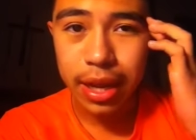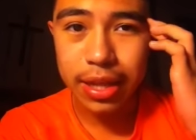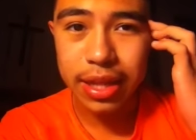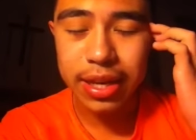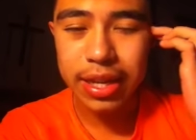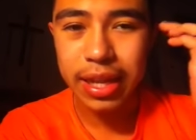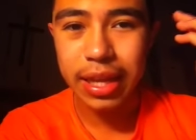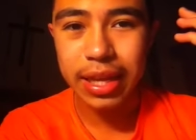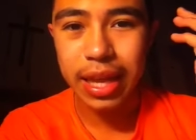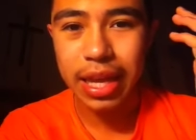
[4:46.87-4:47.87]
and then he
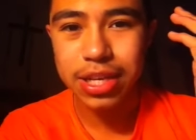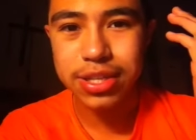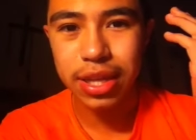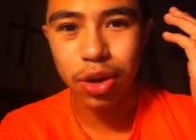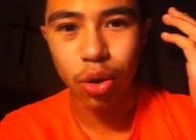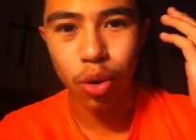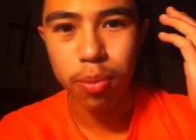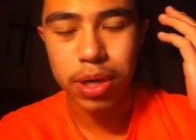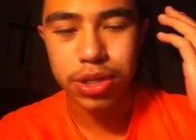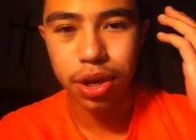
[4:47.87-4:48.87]
like catches like a whole
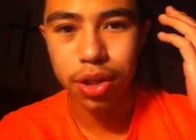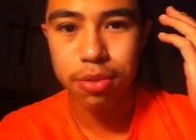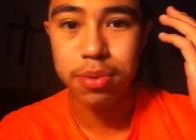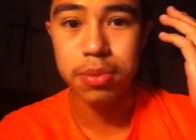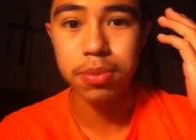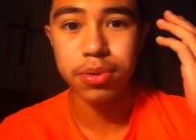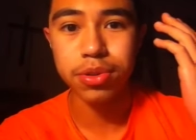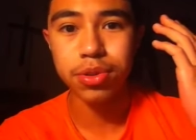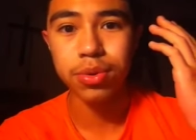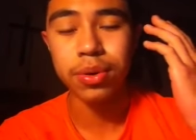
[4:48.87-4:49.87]
bunch of other people
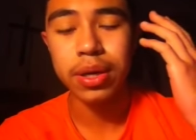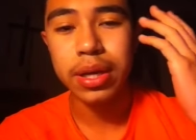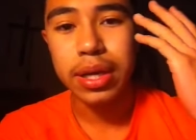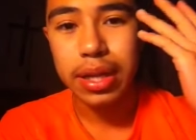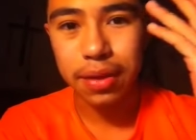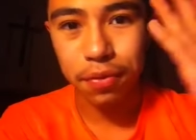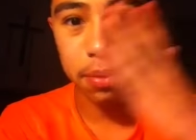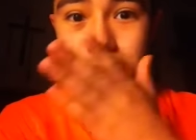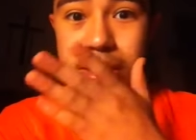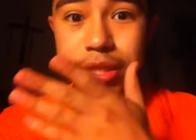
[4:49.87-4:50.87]
too
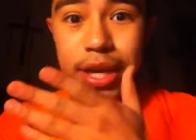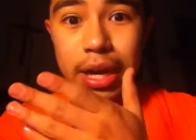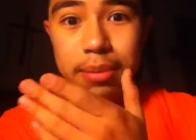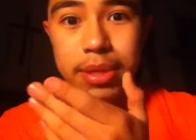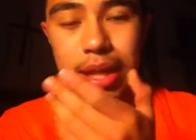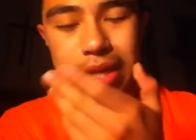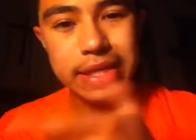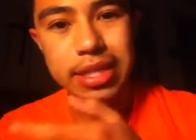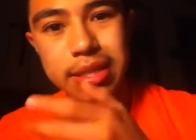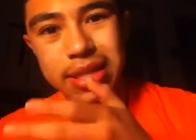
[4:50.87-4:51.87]
from his job he like
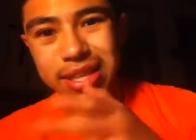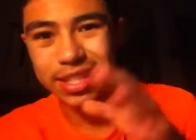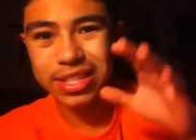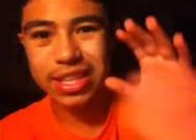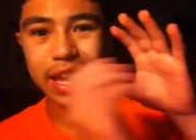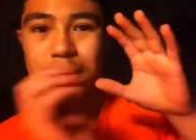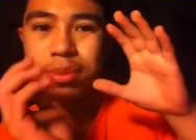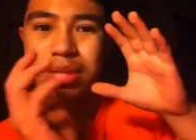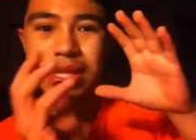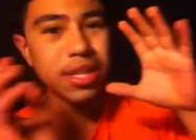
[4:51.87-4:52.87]
sees because there's
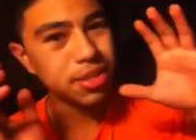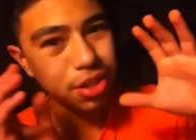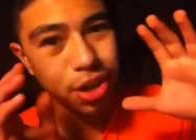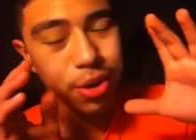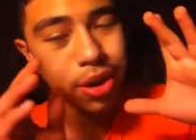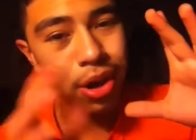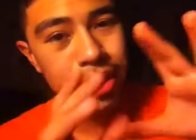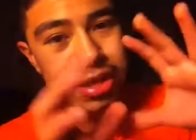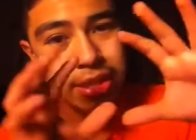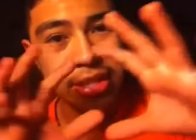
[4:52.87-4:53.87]
cameras and he's security guard
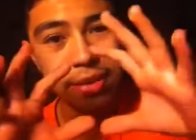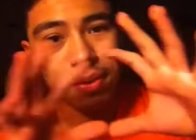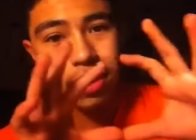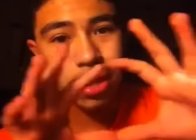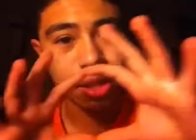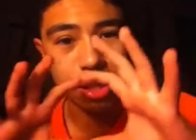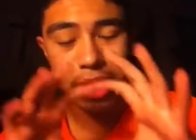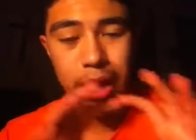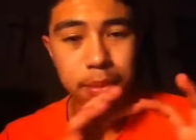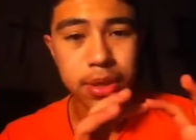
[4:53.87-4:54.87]
he sees everything in the
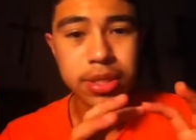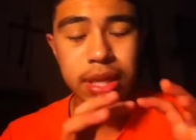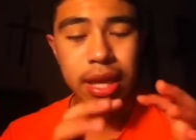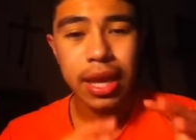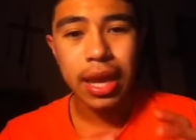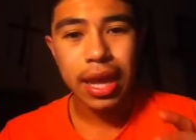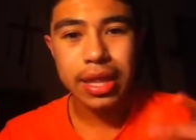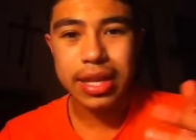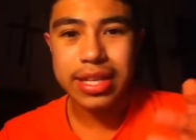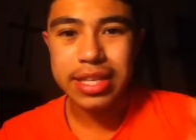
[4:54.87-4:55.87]
cameras
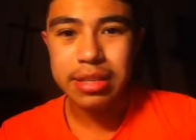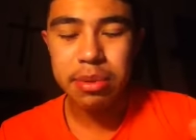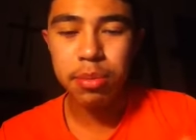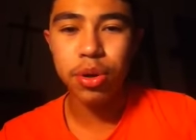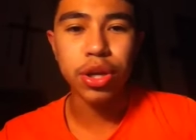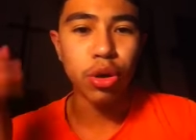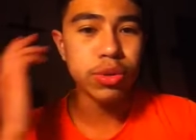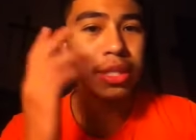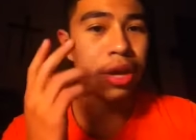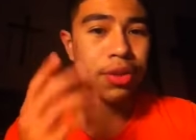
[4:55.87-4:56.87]
and then he sees people he
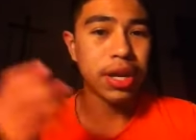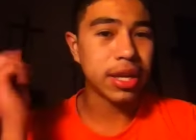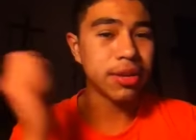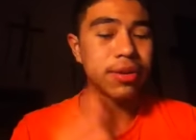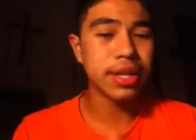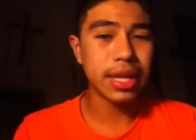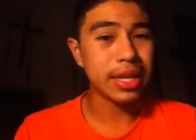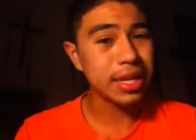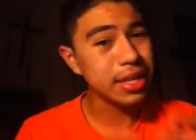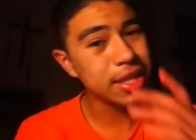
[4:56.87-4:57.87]
goes down there and kill like
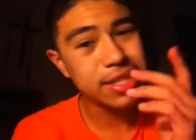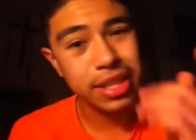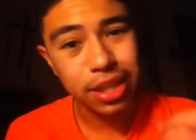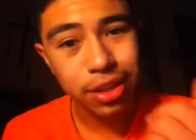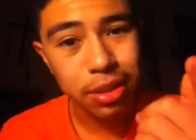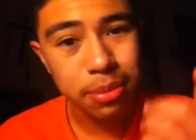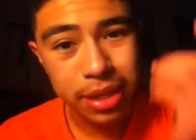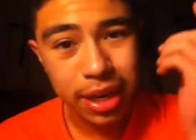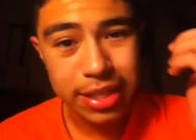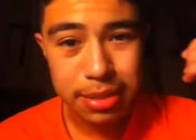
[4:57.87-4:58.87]
doesn't kill him he
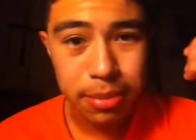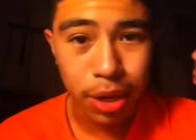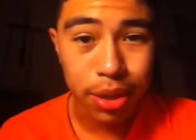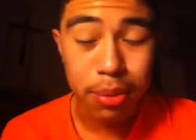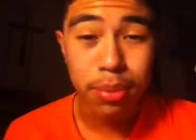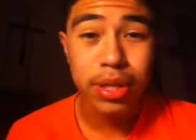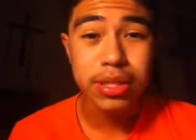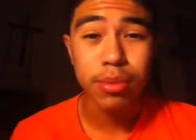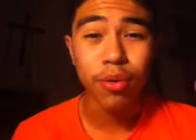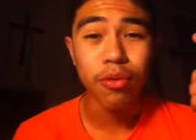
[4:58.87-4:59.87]
knocks him out and then
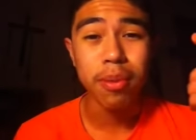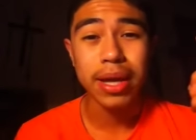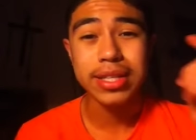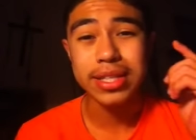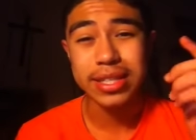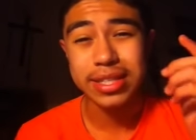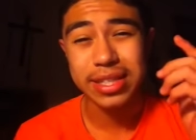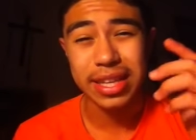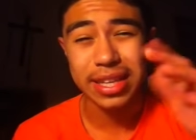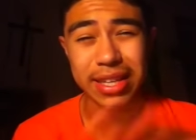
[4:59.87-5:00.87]
brings him over back to
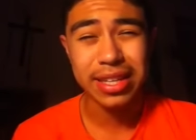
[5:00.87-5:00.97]
his like